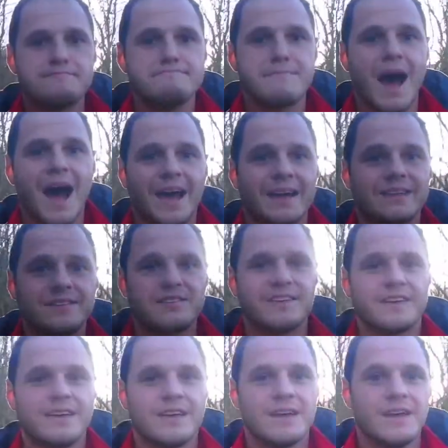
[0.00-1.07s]
mind,
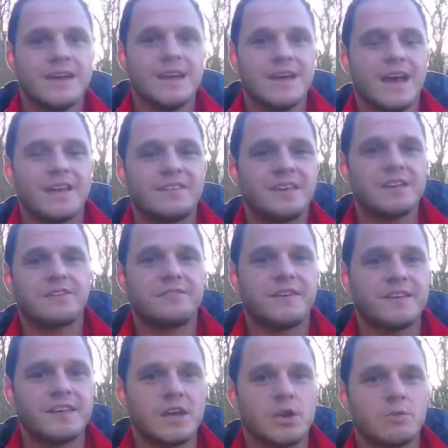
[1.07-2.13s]
it is for
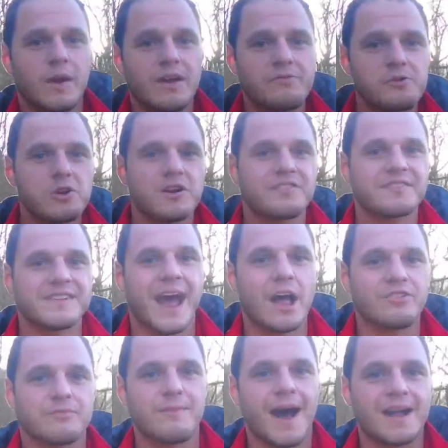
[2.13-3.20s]
you. If we're of
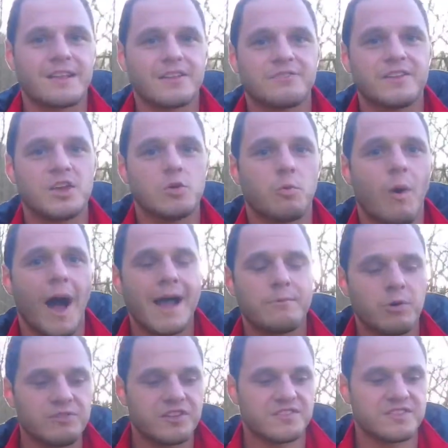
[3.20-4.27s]
sound mind, it's for you. Why?
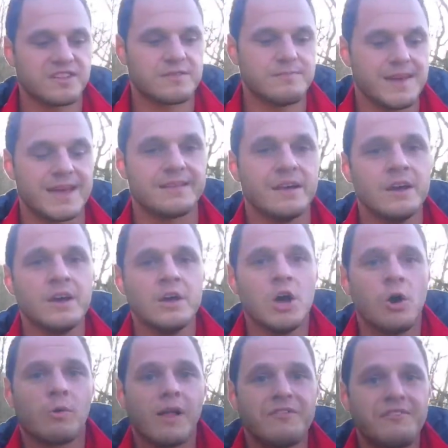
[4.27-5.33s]
What does this mean?
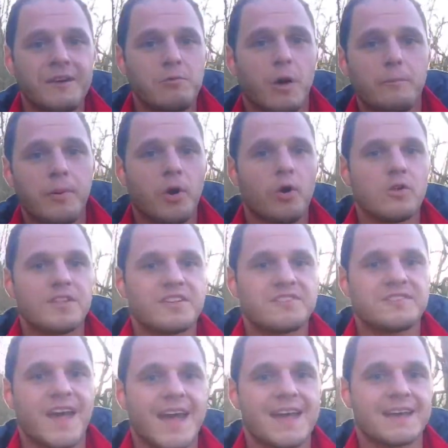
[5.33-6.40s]
Well, I think what Paul is
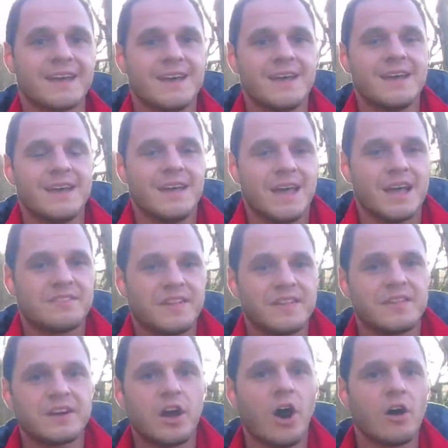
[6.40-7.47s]
saying is,
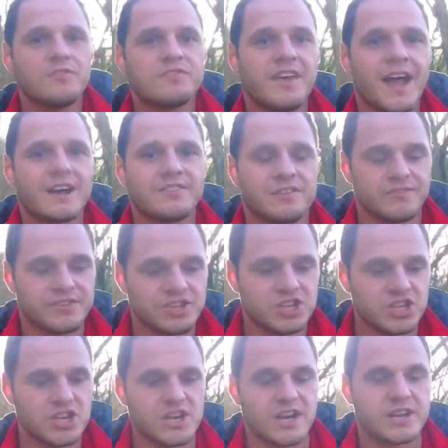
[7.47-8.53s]
in the context of a
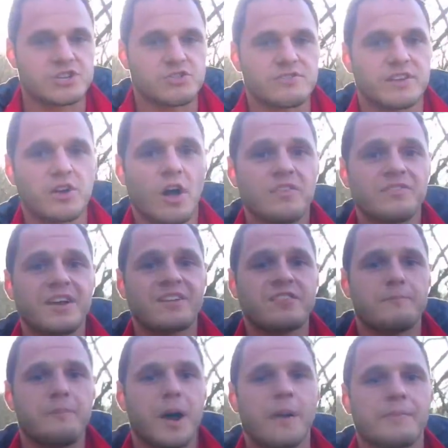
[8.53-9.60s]
church or in the context
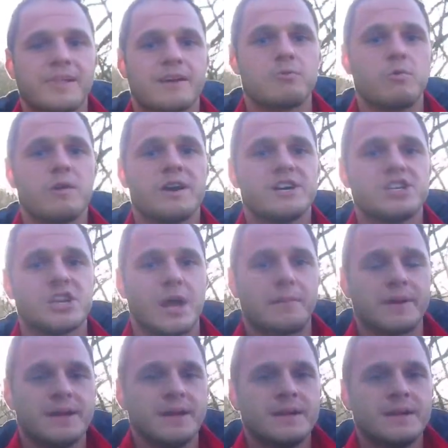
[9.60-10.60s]
of public worship,